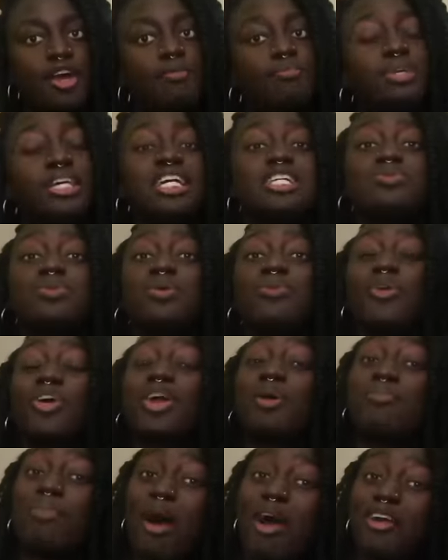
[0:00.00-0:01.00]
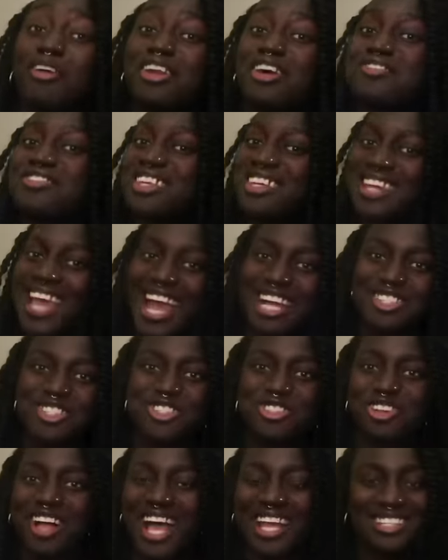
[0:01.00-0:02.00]
because we weren't a part of the
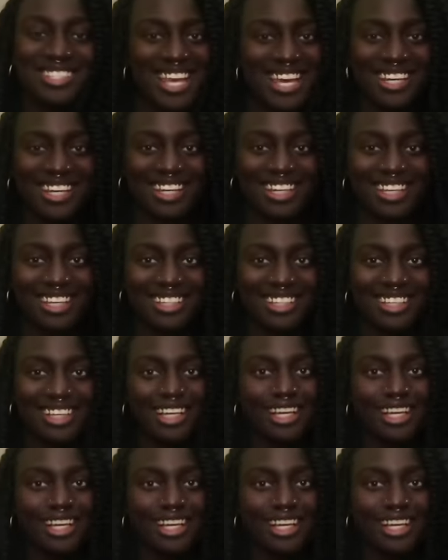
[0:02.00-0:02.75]
national identity.